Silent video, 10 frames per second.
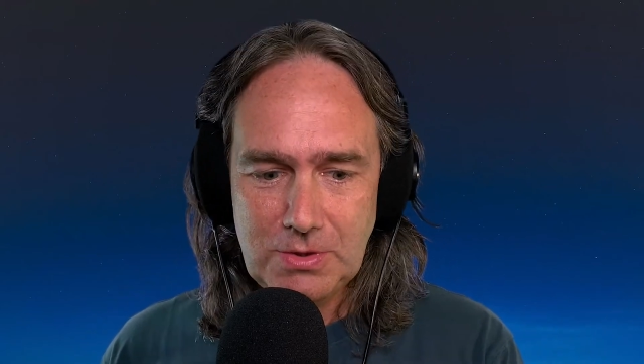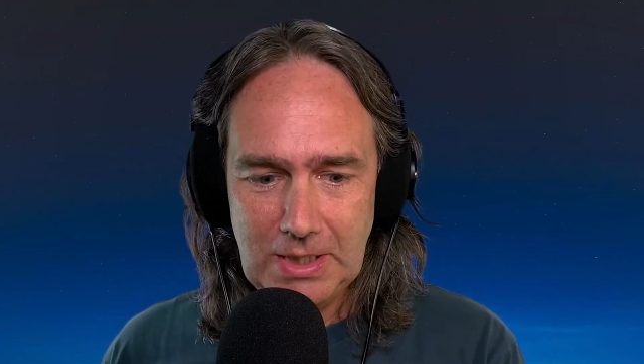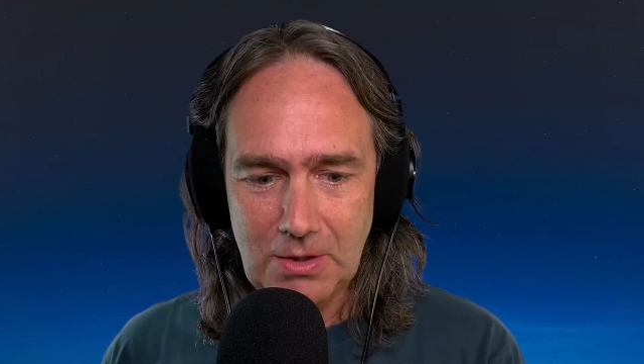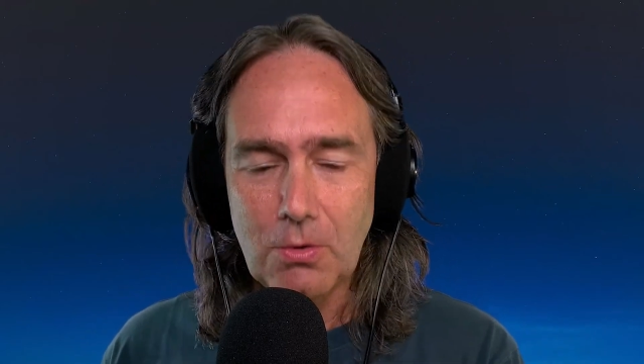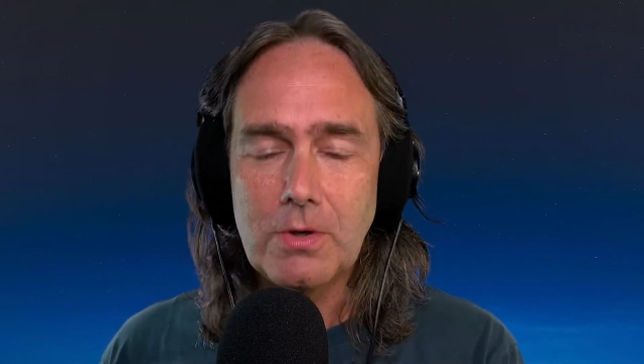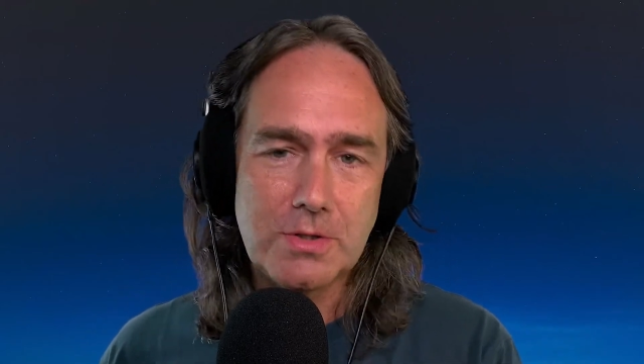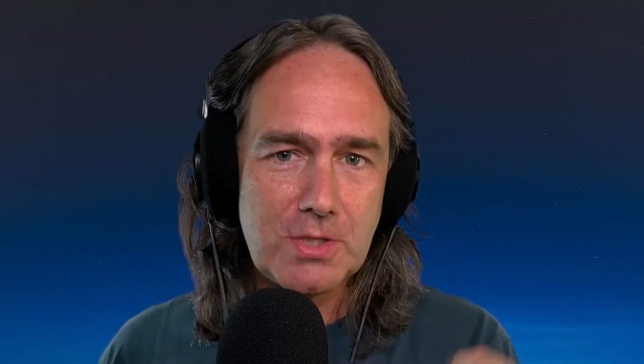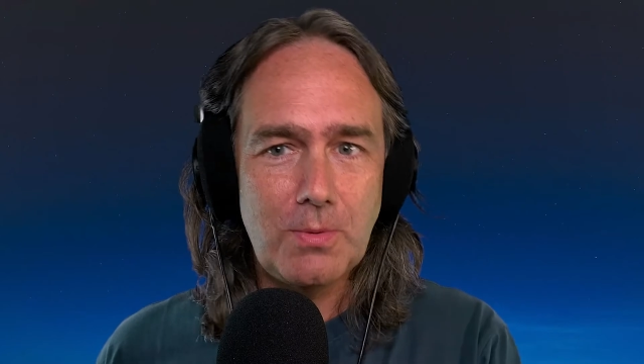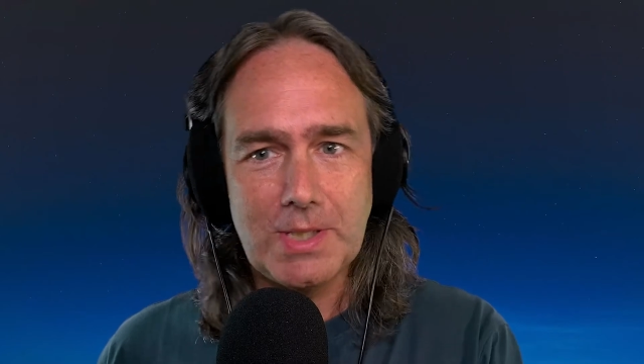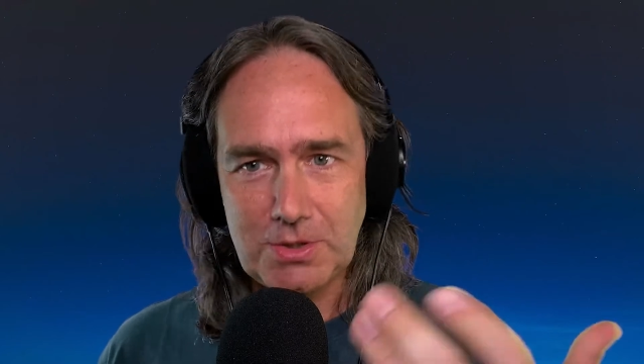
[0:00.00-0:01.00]
in order
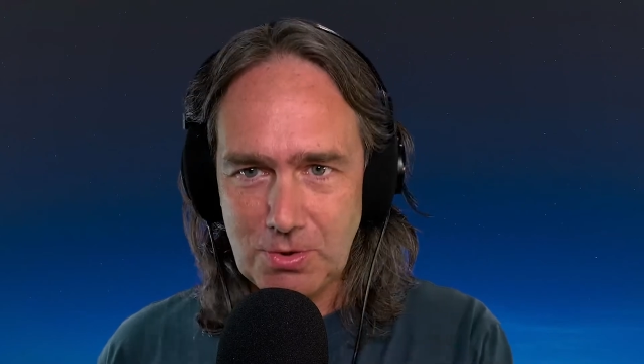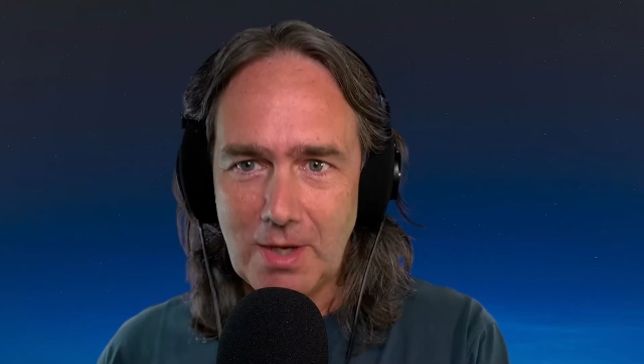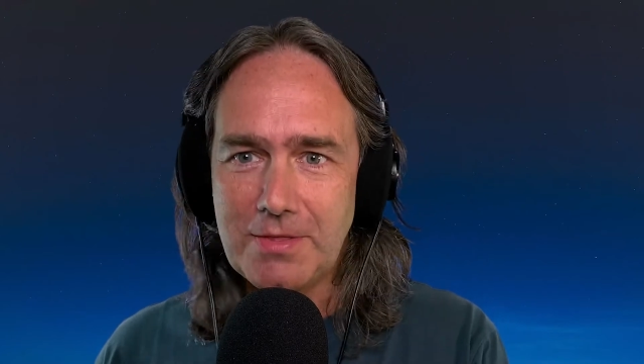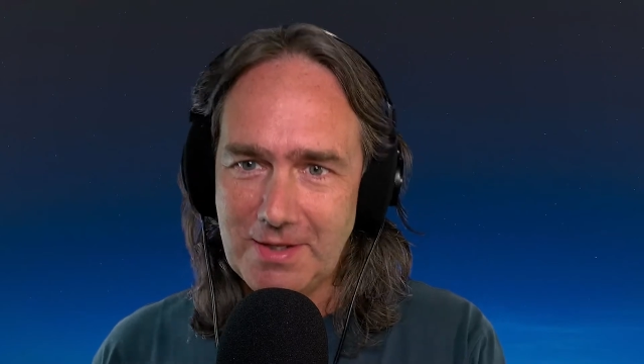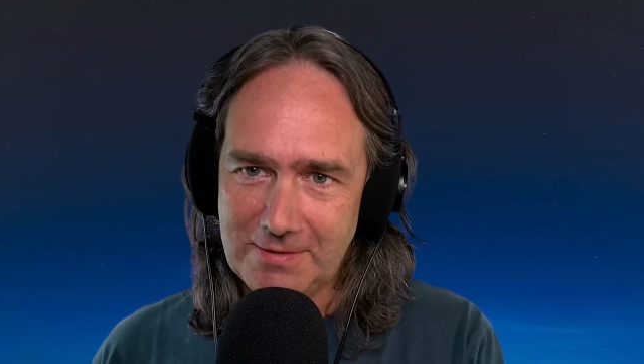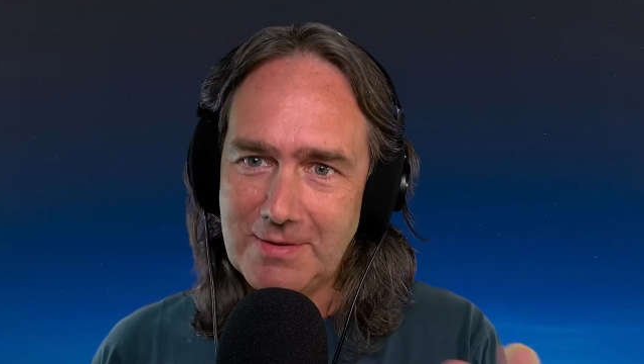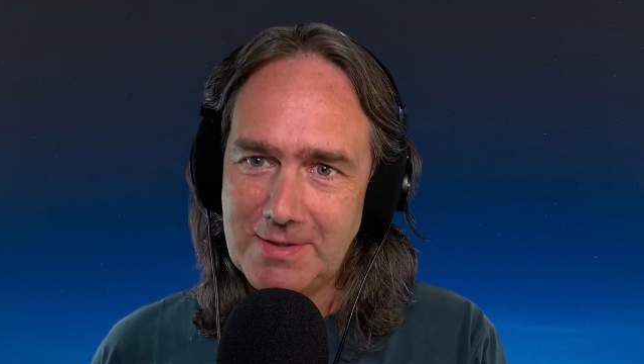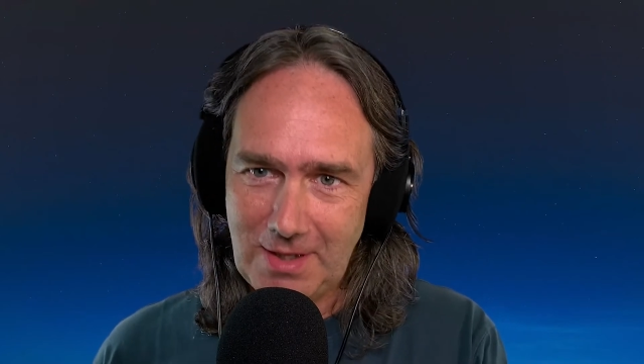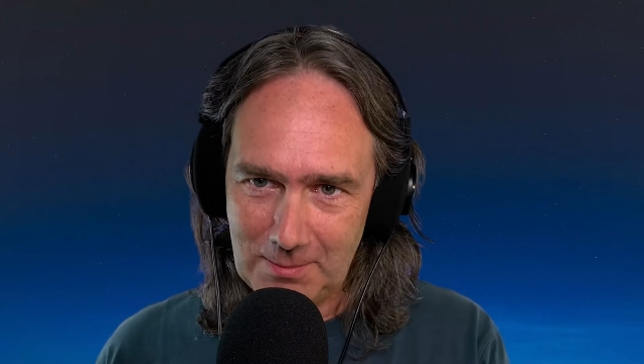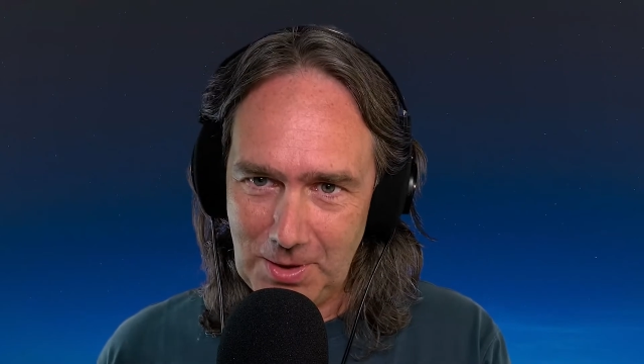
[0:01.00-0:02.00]
so we can draw things in
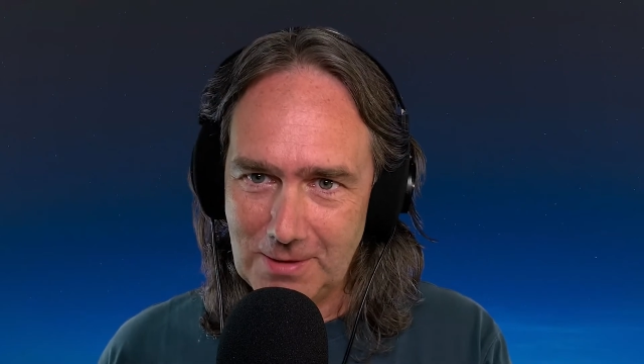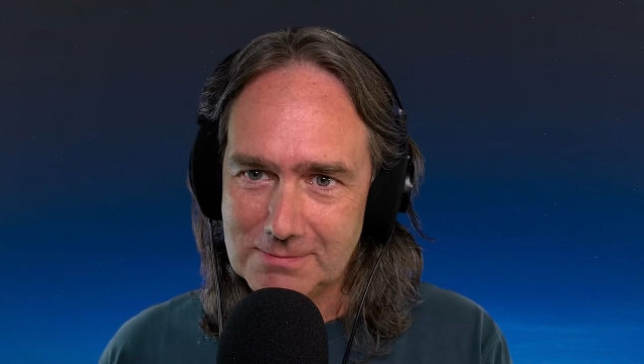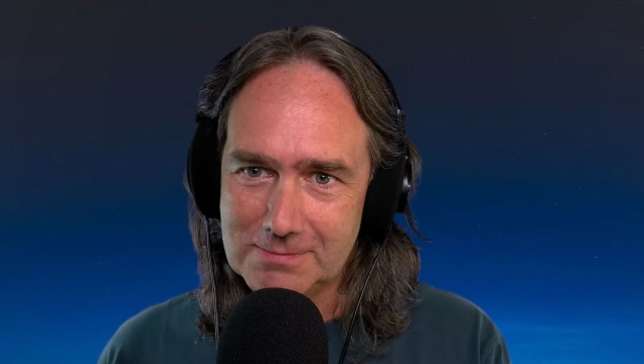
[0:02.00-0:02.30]
Tableau.